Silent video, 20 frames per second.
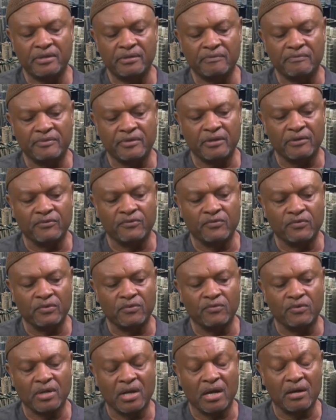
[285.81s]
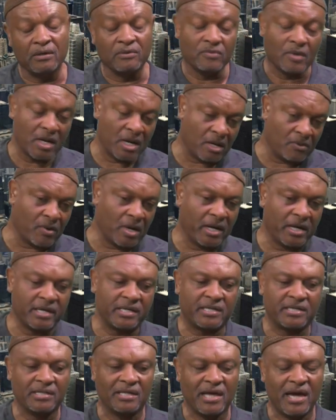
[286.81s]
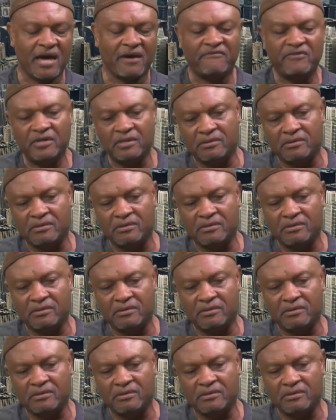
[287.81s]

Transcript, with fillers: He's laughing at that. Well, well, he can laugh. He,